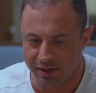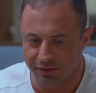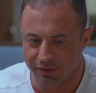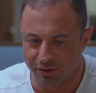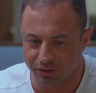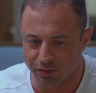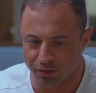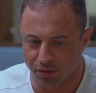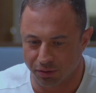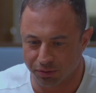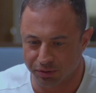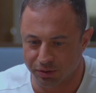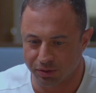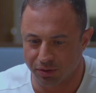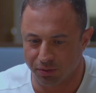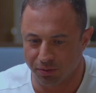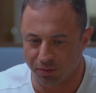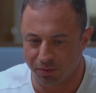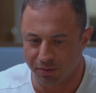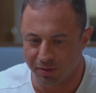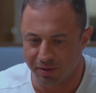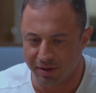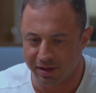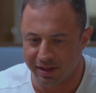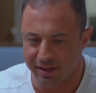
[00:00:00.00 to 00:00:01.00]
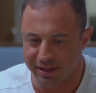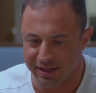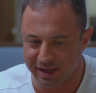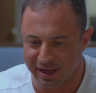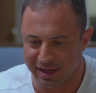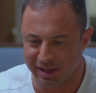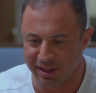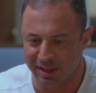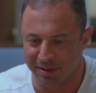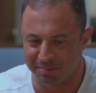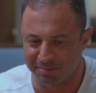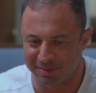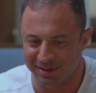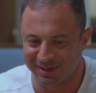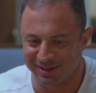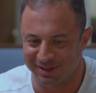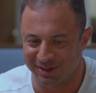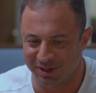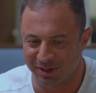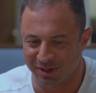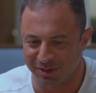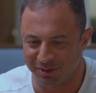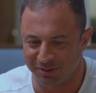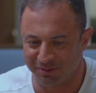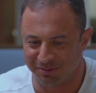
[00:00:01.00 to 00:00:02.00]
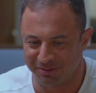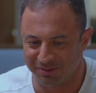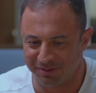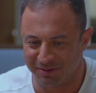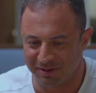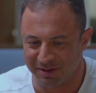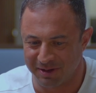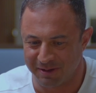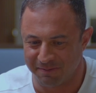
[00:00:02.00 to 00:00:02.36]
there's also the element of